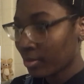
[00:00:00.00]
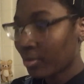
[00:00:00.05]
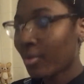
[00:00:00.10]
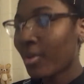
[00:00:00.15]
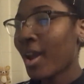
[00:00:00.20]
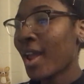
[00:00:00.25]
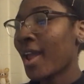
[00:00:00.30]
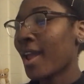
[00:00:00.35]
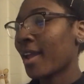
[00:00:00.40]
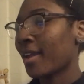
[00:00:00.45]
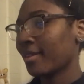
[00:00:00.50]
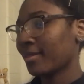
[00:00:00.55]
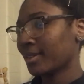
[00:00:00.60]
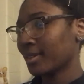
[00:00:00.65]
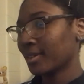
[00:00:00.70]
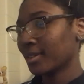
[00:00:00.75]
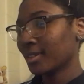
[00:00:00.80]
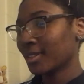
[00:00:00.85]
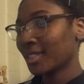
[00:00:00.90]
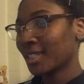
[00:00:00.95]
Wait,
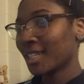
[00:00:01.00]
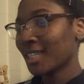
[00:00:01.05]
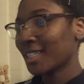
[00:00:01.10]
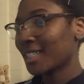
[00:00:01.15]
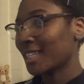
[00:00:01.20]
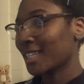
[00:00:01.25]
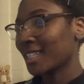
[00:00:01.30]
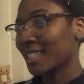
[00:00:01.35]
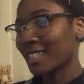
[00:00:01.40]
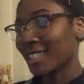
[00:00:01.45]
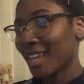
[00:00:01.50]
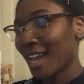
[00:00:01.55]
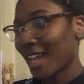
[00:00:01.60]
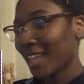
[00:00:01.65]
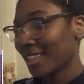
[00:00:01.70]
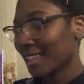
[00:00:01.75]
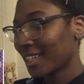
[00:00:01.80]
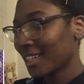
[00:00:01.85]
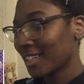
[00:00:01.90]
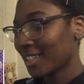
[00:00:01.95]
this is
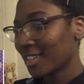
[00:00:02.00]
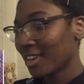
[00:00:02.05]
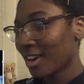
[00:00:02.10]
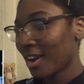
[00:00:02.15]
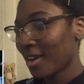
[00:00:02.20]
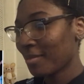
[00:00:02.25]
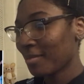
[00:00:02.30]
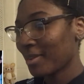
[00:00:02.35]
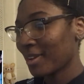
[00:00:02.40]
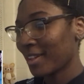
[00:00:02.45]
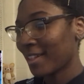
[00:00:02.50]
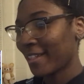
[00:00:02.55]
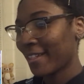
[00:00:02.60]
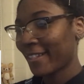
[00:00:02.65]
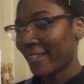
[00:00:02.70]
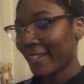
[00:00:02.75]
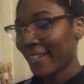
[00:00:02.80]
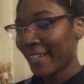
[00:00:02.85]
not the drama.